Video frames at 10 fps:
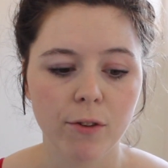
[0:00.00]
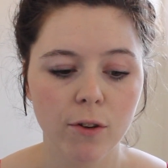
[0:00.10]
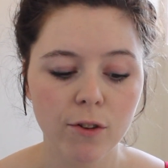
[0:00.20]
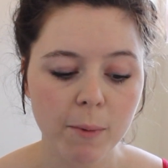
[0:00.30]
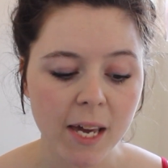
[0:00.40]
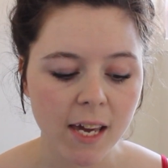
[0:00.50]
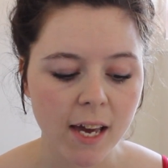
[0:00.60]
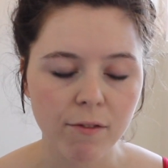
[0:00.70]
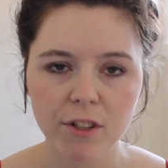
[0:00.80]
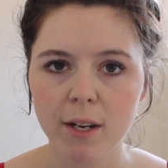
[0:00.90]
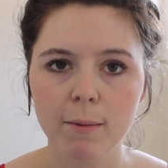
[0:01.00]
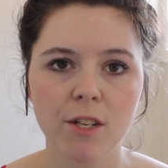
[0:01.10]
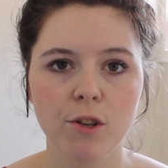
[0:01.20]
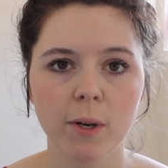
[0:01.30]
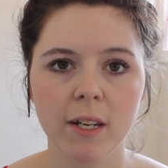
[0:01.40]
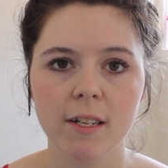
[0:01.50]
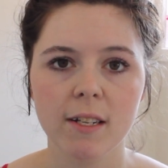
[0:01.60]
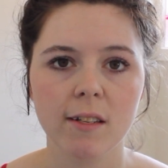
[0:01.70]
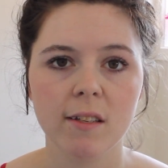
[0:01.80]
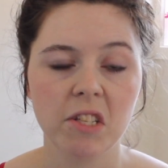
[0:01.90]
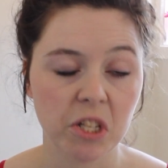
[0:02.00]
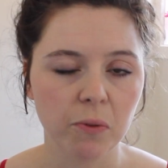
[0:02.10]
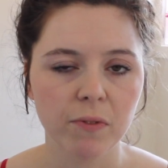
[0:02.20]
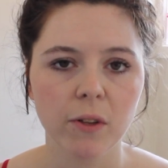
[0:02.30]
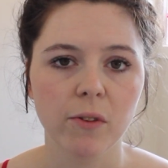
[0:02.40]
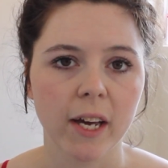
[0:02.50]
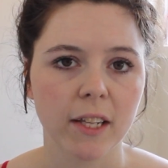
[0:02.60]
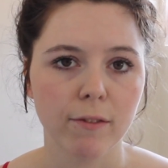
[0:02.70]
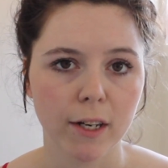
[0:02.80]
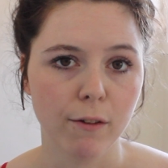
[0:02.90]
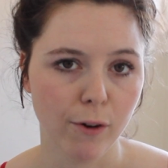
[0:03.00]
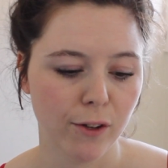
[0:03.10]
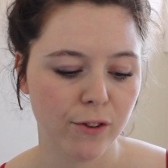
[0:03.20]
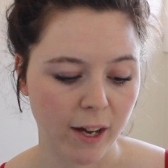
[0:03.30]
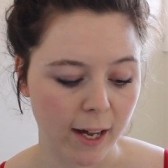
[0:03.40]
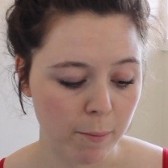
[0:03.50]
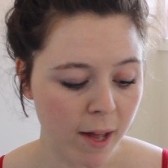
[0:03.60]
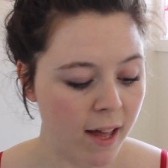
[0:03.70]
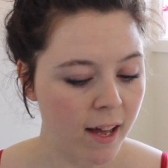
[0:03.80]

So to me, every time I do it, it still feels like the very first time.